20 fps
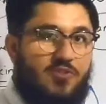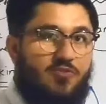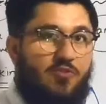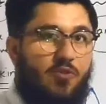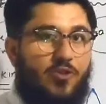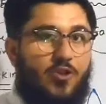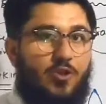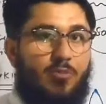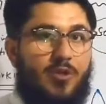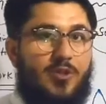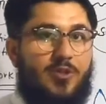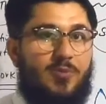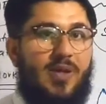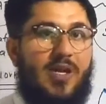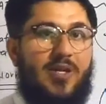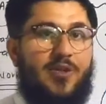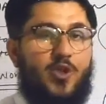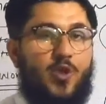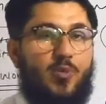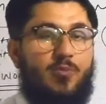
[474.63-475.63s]
of this
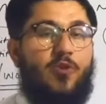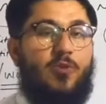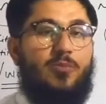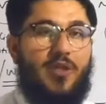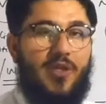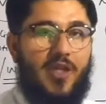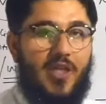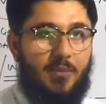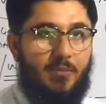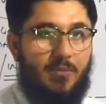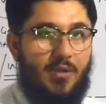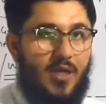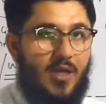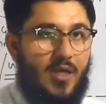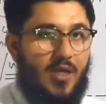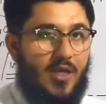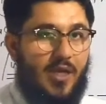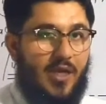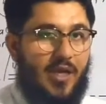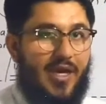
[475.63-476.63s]
photomultiplier tube from the name,
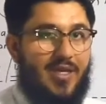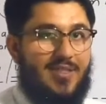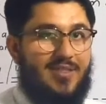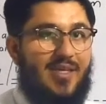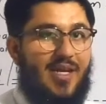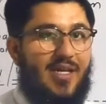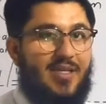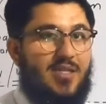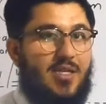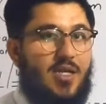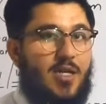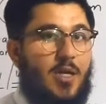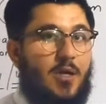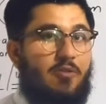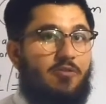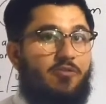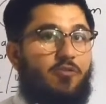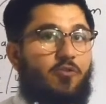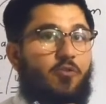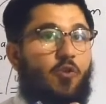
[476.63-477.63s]
as that
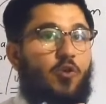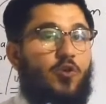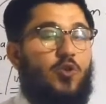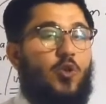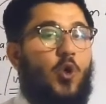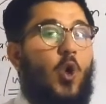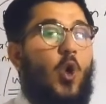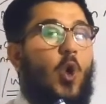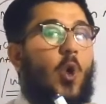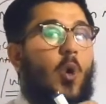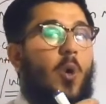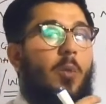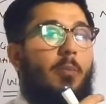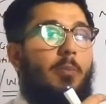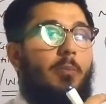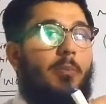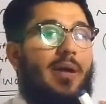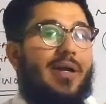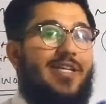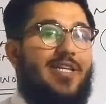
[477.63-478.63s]

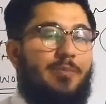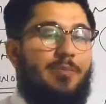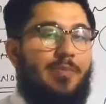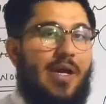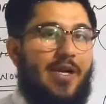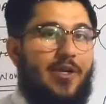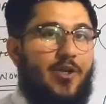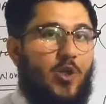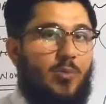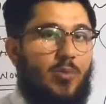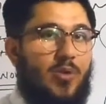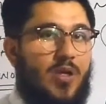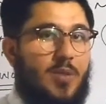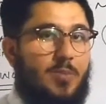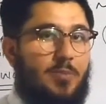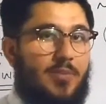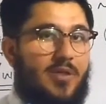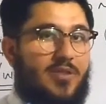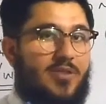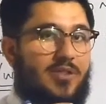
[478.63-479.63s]
photomultiplier tube
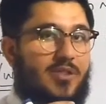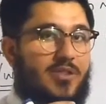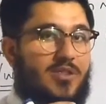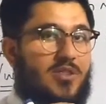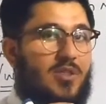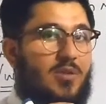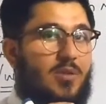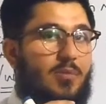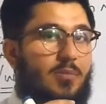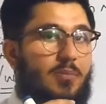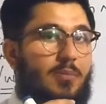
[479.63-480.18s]
means it is